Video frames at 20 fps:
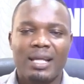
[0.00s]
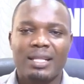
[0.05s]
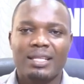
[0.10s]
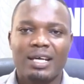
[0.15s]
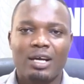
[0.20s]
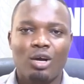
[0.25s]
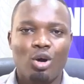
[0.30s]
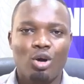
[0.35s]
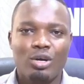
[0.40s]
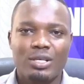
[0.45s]

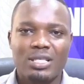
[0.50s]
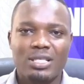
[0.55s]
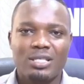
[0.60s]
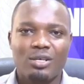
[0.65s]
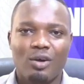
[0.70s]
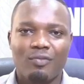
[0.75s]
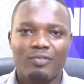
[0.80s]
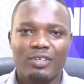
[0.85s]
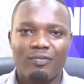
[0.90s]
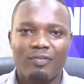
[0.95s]
The cost
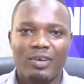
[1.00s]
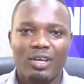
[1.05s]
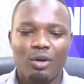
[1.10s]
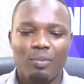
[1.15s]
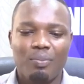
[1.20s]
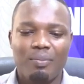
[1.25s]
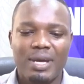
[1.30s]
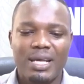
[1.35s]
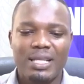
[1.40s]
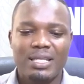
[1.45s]
of
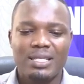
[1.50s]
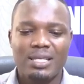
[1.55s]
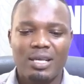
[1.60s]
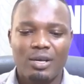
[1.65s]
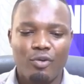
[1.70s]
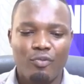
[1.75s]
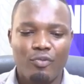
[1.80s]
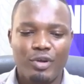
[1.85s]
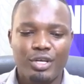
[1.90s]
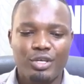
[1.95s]
development
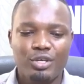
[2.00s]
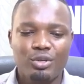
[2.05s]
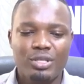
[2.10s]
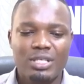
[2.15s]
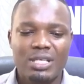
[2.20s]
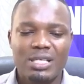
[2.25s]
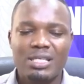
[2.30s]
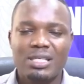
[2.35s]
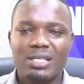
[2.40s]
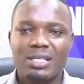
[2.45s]

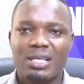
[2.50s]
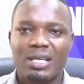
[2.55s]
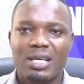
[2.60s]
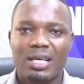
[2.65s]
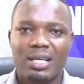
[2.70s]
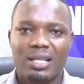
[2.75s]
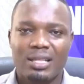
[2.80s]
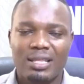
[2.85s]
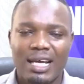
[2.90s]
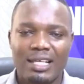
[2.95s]
reduces,
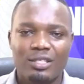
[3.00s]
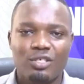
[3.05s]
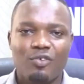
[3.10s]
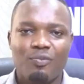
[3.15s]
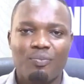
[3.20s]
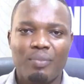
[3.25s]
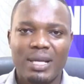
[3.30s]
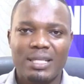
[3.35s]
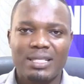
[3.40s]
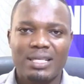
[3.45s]
that
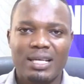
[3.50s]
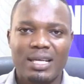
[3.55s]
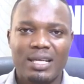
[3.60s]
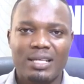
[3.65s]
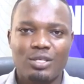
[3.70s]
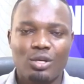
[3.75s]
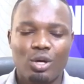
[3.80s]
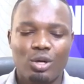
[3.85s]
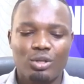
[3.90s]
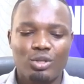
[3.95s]
of
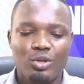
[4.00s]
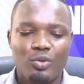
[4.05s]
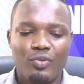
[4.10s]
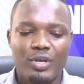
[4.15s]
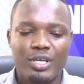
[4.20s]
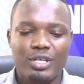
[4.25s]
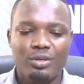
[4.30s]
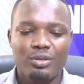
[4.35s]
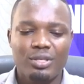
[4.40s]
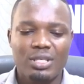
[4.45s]
maintenance also
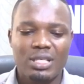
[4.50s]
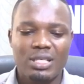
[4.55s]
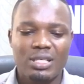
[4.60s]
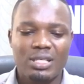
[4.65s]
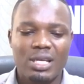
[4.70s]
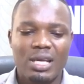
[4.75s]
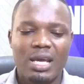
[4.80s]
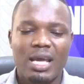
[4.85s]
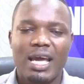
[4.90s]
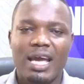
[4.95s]

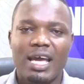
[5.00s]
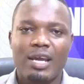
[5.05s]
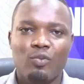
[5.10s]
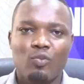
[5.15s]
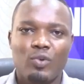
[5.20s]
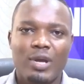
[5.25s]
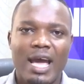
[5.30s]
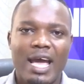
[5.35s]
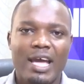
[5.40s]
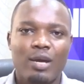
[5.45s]
reduces, and
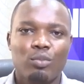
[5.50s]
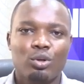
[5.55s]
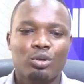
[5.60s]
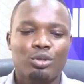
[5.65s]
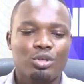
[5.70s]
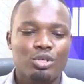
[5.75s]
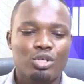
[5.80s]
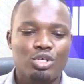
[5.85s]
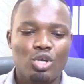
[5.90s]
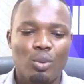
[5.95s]
we are able
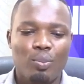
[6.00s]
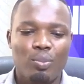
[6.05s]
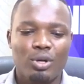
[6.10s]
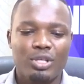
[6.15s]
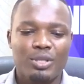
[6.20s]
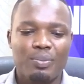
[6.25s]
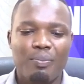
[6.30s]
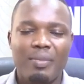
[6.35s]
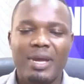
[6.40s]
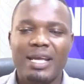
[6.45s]
to
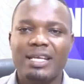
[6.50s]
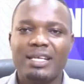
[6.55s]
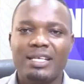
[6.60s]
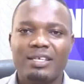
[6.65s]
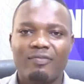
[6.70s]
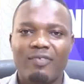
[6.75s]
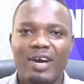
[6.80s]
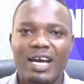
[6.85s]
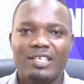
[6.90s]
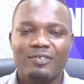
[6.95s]
support many
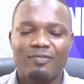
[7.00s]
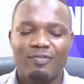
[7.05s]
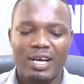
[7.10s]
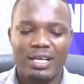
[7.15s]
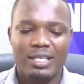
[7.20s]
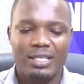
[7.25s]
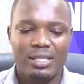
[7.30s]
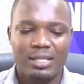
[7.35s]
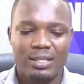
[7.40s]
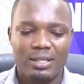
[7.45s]
device
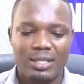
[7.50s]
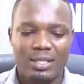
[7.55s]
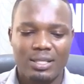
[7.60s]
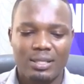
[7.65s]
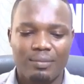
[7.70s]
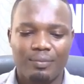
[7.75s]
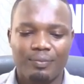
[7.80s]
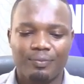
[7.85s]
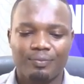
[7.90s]
functions.